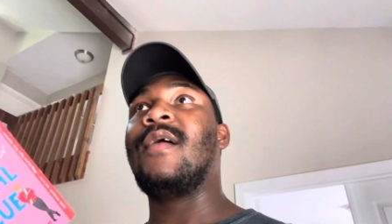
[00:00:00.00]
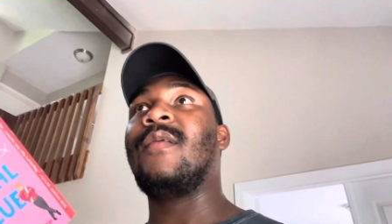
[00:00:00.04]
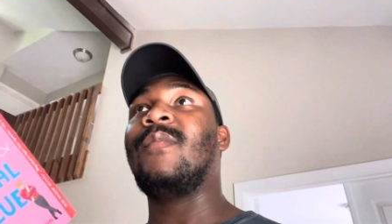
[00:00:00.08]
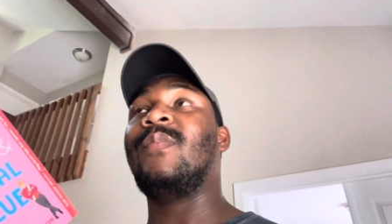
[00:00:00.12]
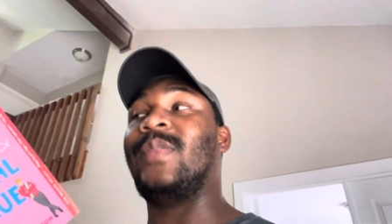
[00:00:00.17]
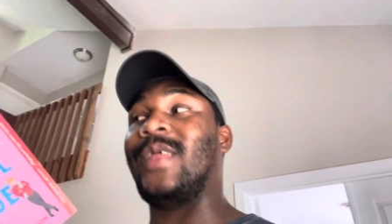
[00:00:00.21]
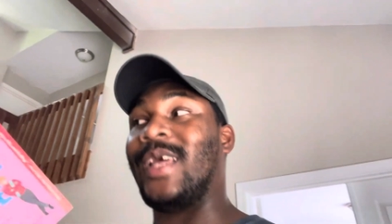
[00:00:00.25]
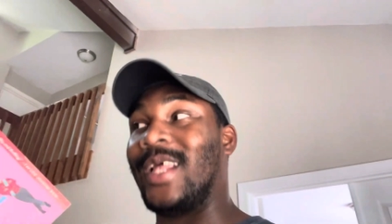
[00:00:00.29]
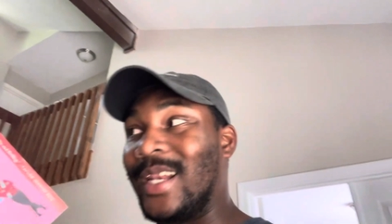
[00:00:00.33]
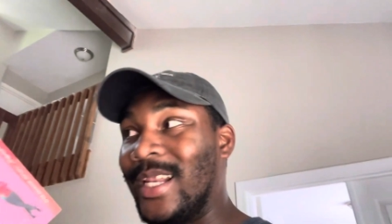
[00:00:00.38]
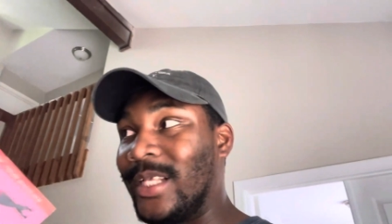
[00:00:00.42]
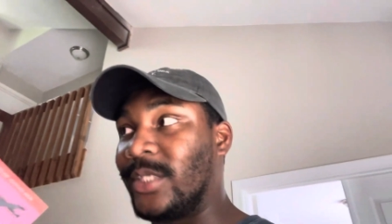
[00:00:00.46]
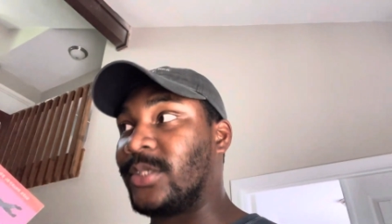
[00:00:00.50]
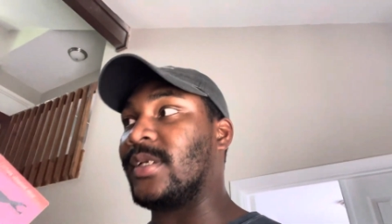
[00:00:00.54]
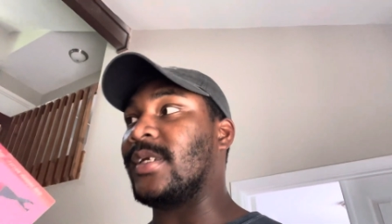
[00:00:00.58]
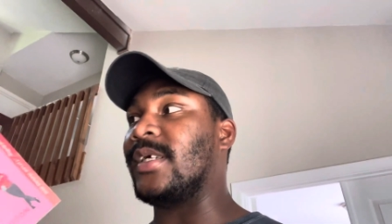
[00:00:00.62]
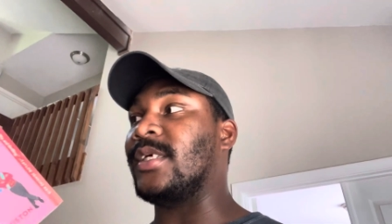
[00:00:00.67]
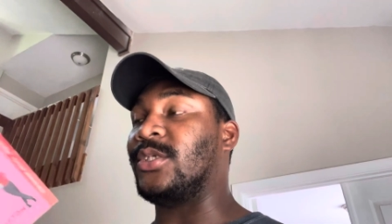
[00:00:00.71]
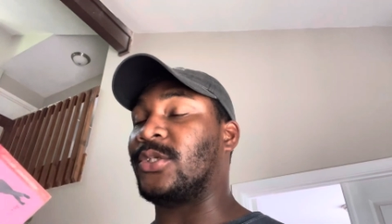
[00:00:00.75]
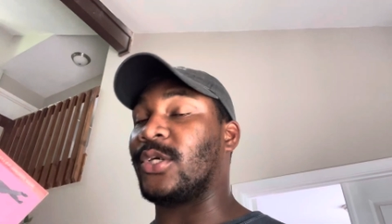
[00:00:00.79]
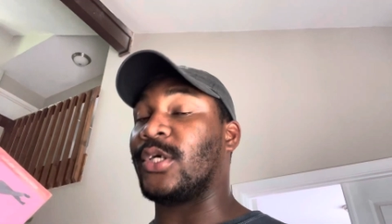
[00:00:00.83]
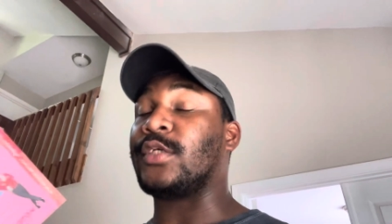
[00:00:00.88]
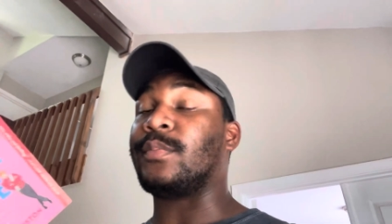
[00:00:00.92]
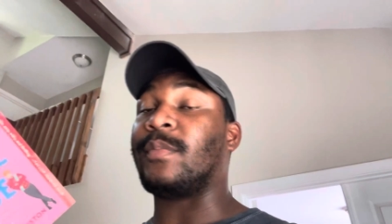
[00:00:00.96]
they literally
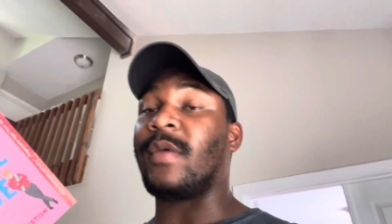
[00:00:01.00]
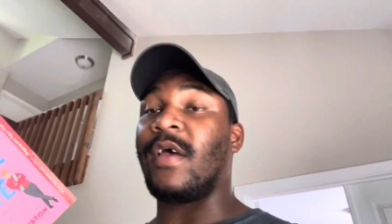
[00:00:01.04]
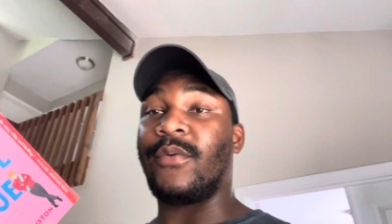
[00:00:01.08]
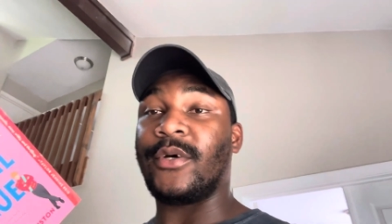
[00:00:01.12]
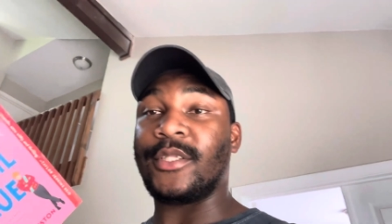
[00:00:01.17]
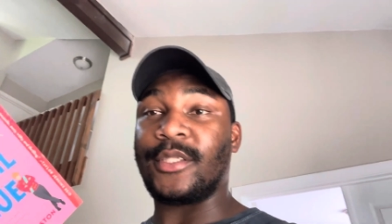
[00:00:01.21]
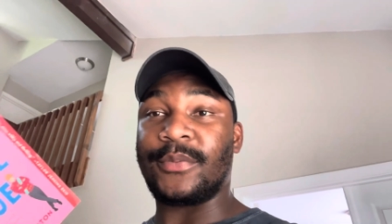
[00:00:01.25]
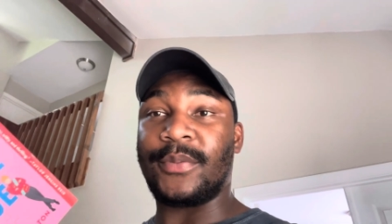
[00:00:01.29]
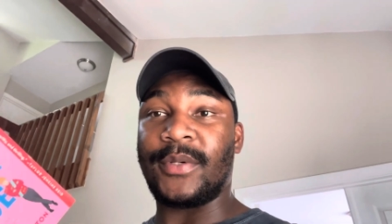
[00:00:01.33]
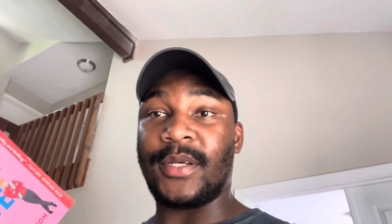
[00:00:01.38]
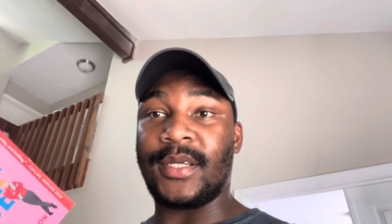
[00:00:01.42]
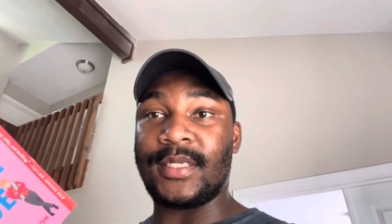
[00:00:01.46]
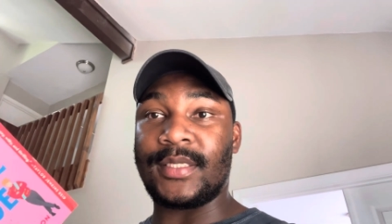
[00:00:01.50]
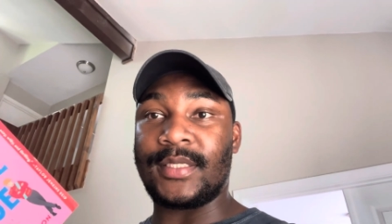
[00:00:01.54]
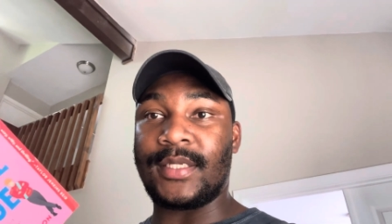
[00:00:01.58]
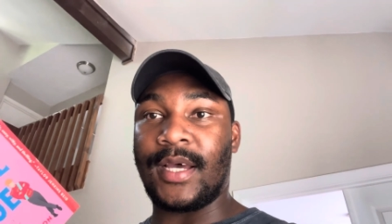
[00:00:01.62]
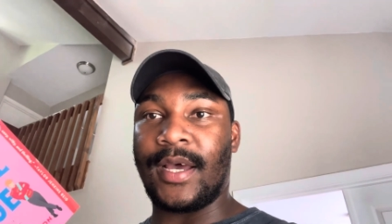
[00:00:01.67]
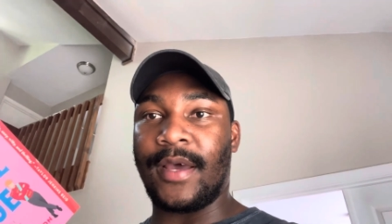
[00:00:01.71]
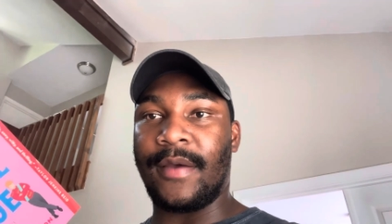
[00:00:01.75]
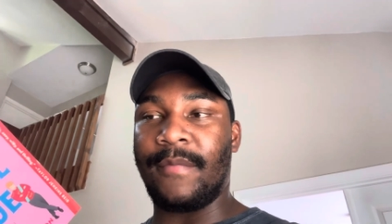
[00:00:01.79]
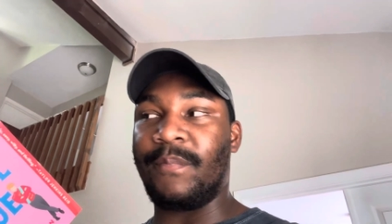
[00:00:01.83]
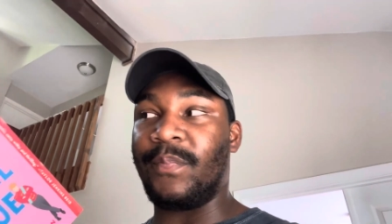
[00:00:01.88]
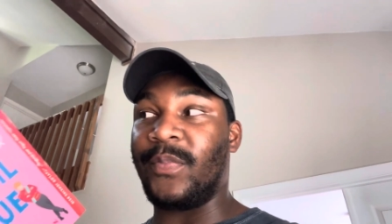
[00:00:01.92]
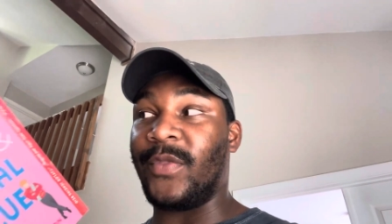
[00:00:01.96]
just met for the first
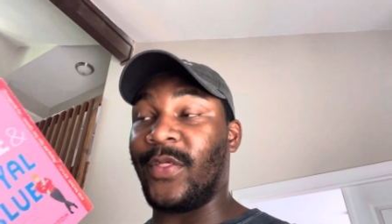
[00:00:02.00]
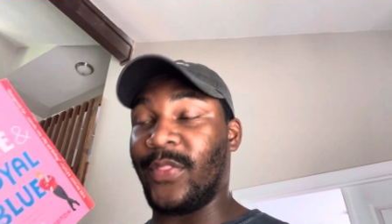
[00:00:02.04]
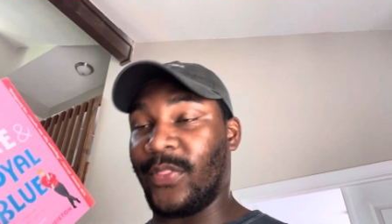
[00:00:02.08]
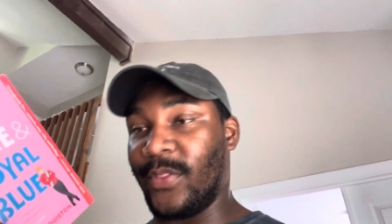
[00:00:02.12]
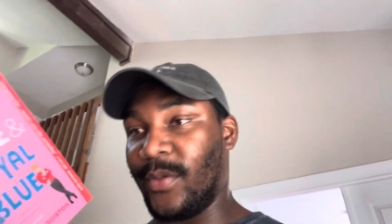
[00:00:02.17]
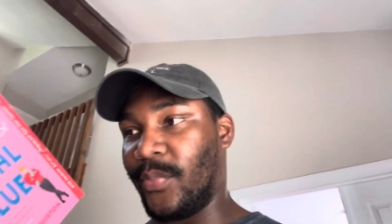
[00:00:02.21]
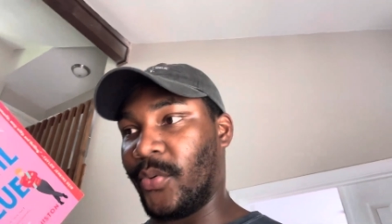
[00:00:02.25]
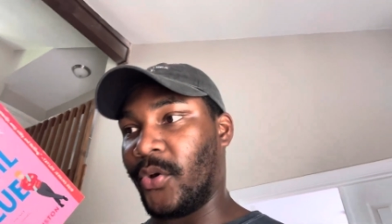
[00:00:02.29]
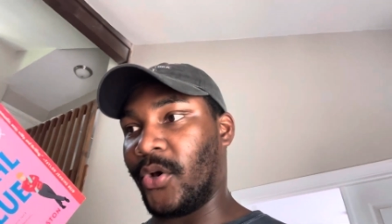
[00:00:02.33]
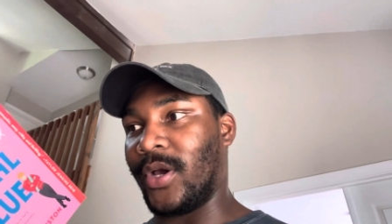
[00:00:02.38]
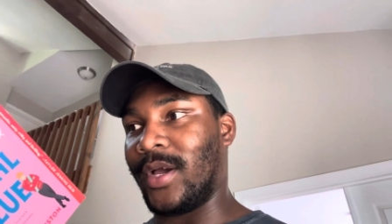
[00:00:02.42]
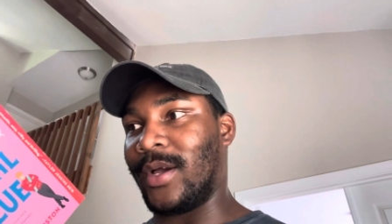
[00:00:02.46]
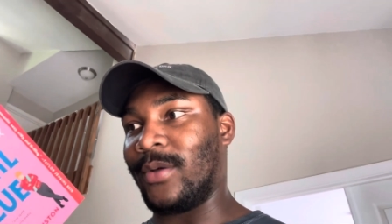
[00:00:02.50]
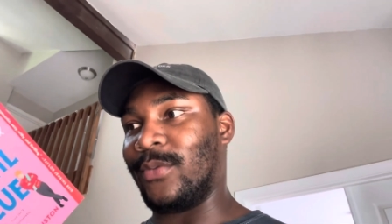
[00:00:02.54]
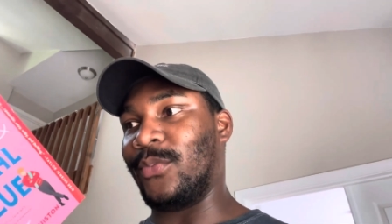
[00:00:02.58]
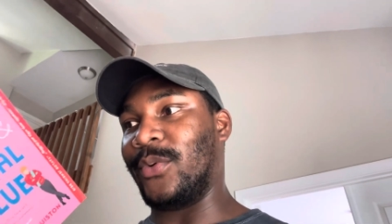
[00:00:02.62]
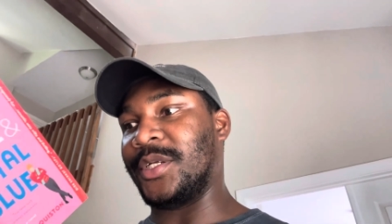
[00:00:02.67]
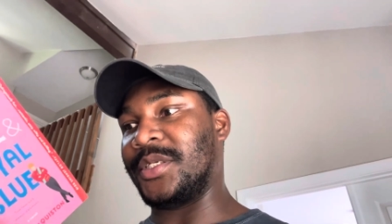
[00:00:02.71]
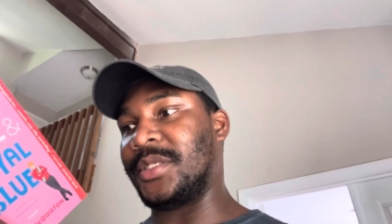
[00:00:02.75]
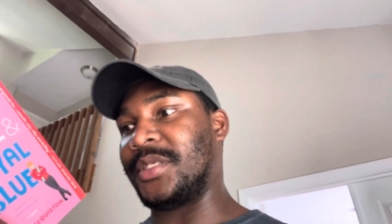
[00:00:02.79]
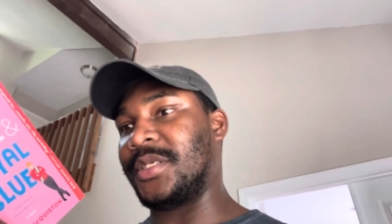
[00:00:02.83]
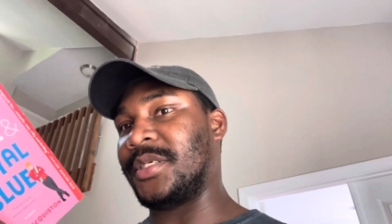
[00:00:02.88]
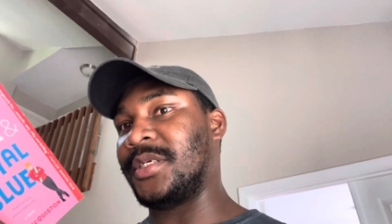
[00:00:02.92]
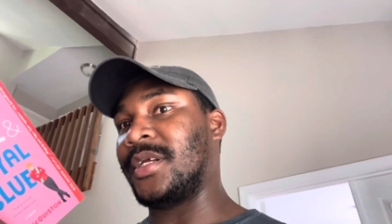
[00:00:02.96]
time in the book,
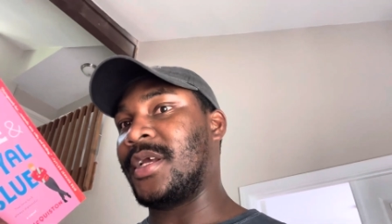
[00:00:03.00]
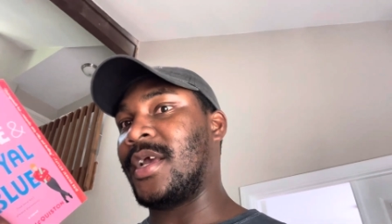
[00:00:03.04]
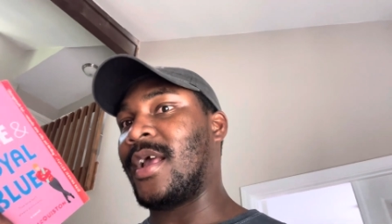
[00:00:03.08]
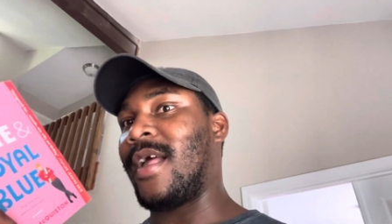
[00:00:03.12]
which